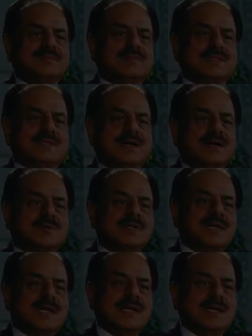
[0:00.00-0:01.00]
now
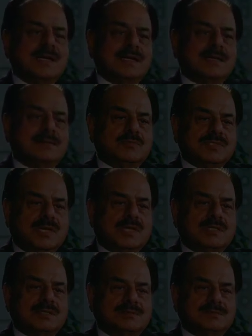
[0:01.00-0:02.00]
India,
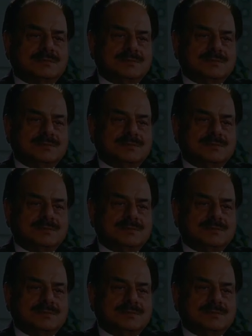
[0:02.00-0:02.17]
Mossad,